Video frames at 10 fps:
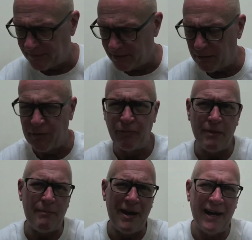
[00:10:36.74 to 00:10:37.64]
There were
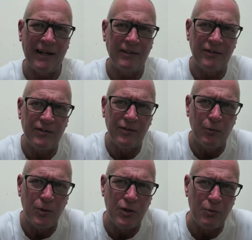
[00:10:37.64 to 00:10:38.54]
3 packets, so
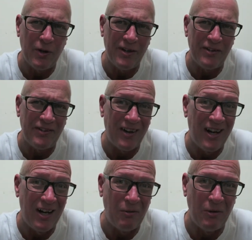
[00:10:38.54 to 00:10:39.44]
which one is the
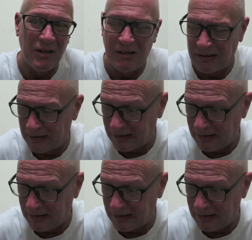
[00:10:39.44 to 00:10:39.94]
hot one?